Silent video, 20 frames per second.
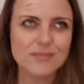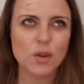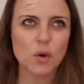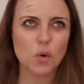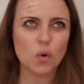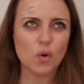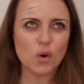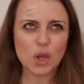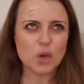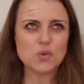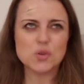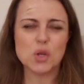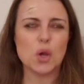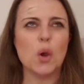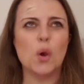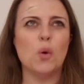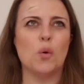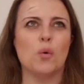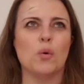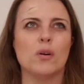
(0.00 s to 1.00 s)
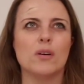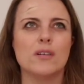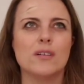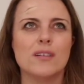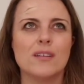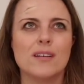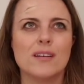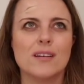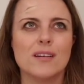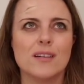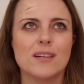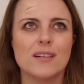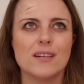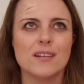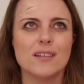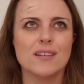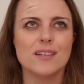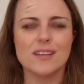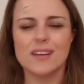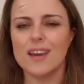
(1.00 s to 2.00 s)
Or you do.
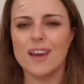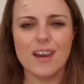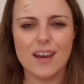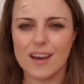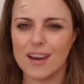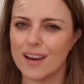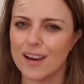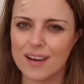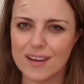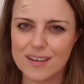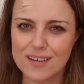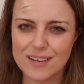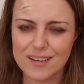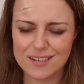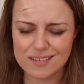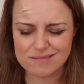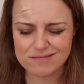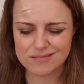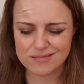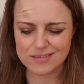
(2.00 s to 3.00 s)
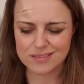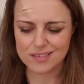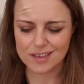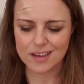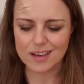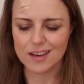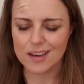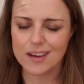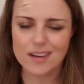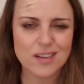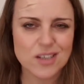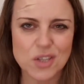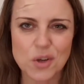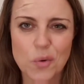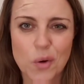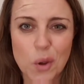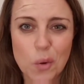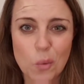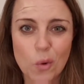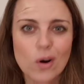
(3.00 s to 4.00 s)
Yeah. Do
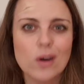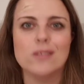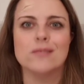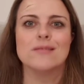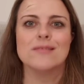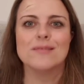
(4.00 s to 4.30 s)
what you want,